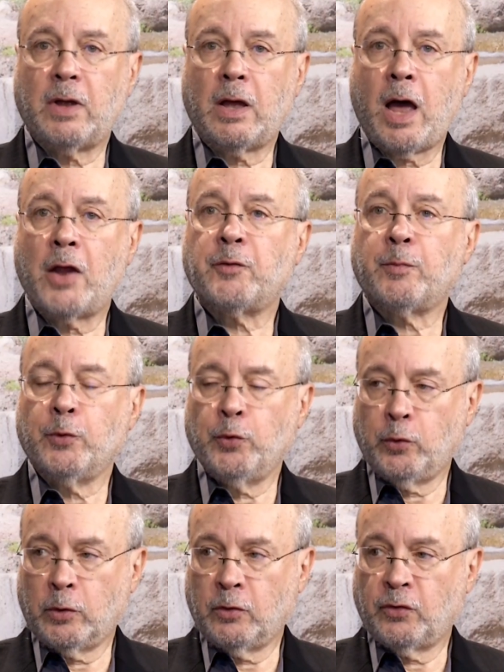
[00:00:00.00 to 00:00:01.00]

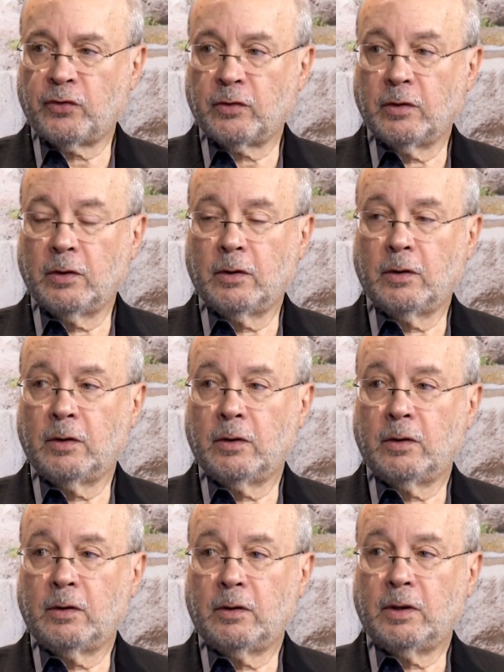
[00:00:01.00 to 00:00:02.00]
entrepreneurs
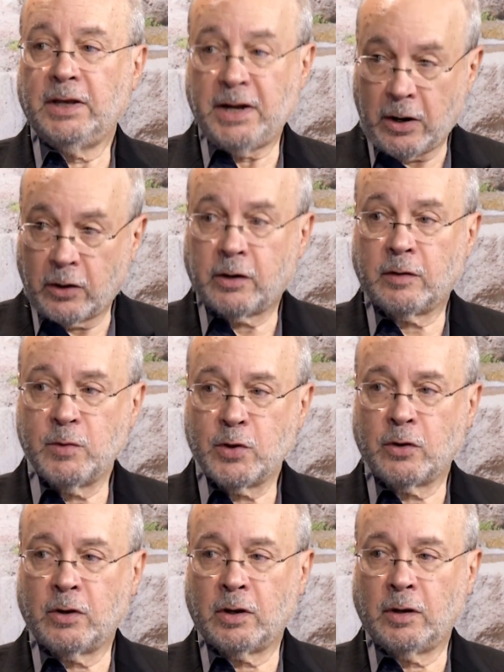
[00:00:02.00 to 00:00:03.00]
in our
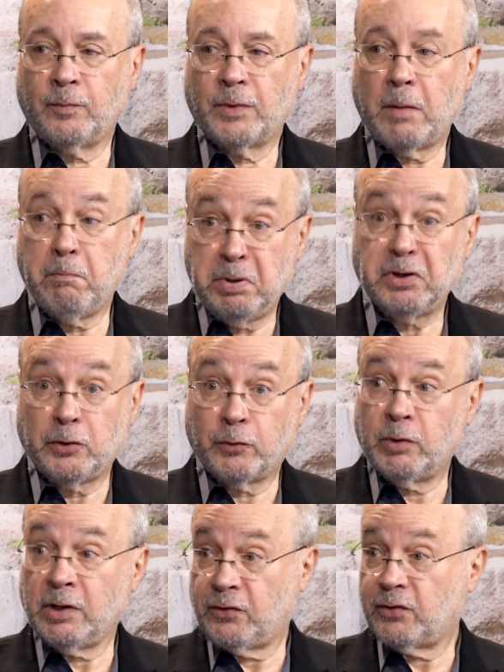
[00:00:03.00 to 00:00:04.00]
community build
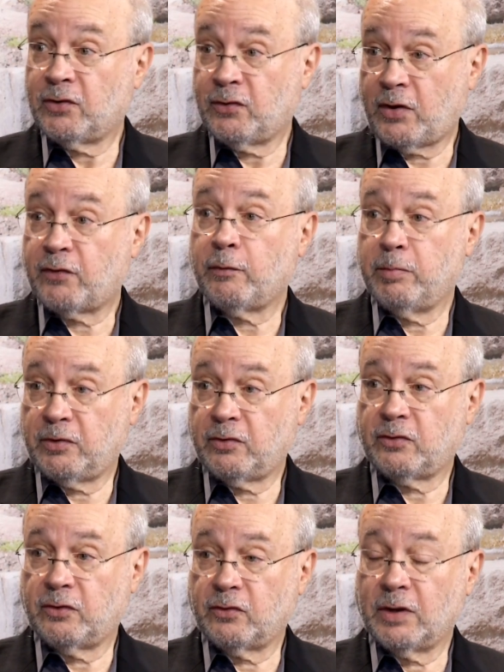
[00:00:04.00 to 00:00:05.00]
really successful
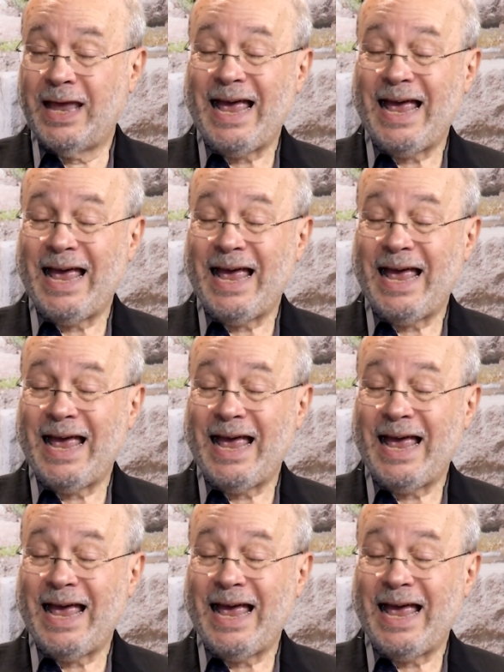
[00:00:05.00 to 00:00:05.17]
businesses.